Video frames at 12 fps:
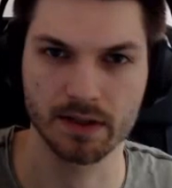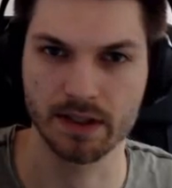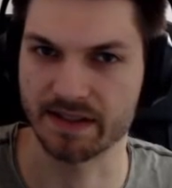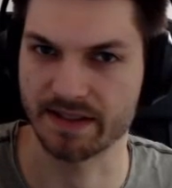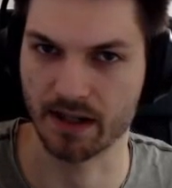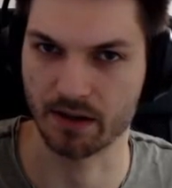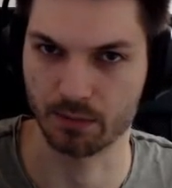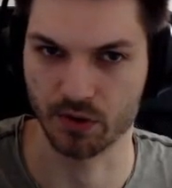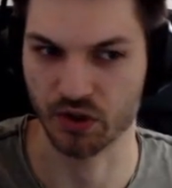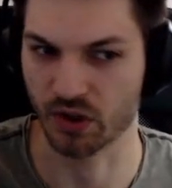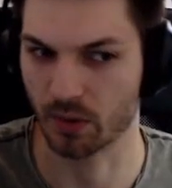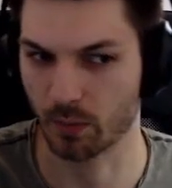Instead of
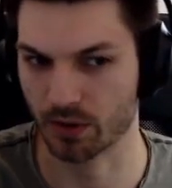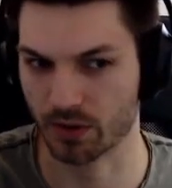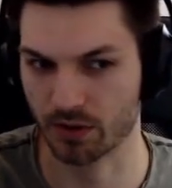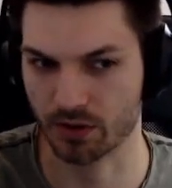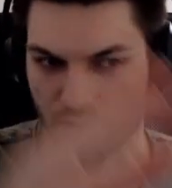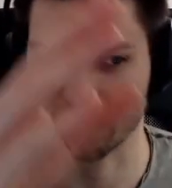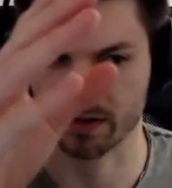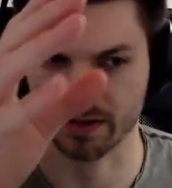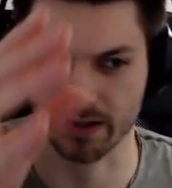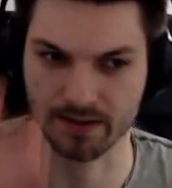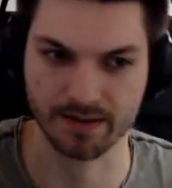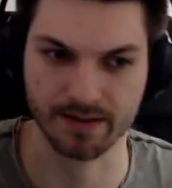pushing a worker, just
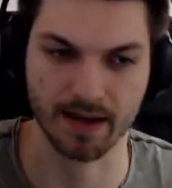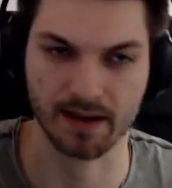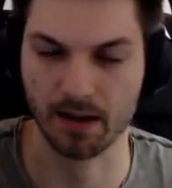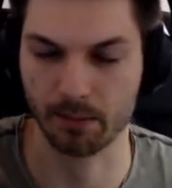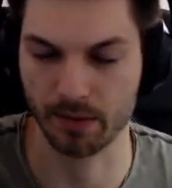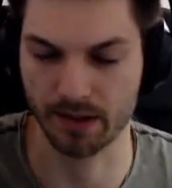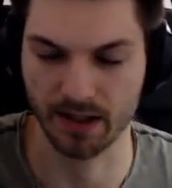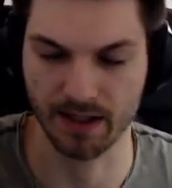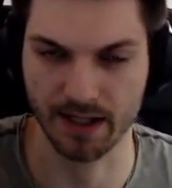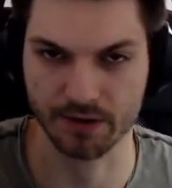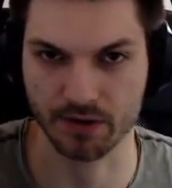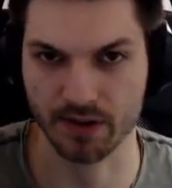let it stack up and then
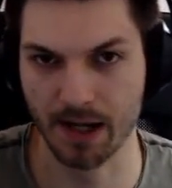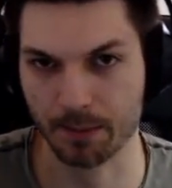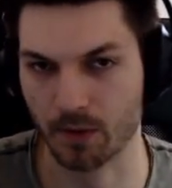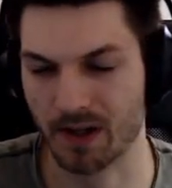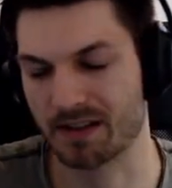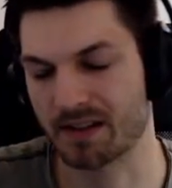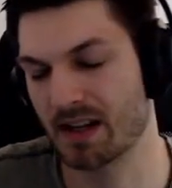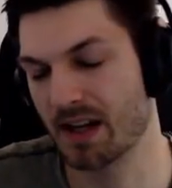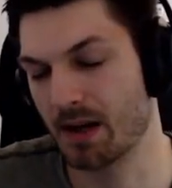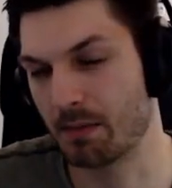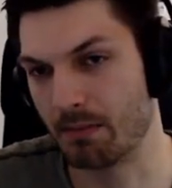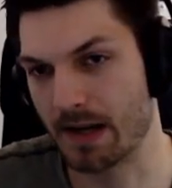later on upgrade it.
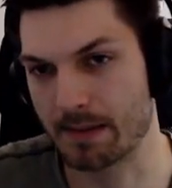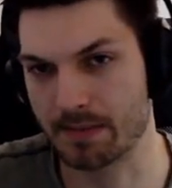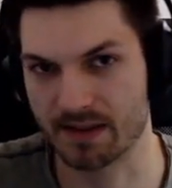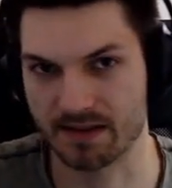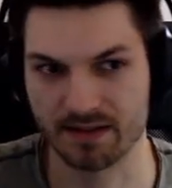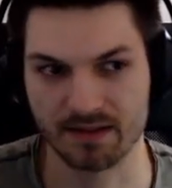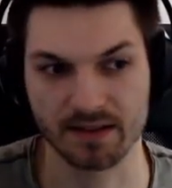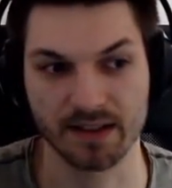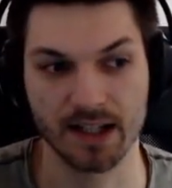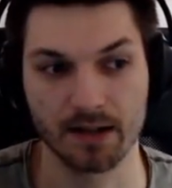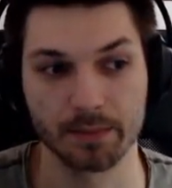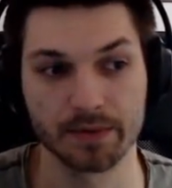Maybe this
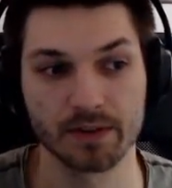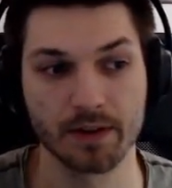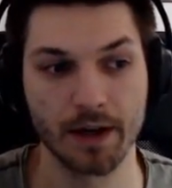helps.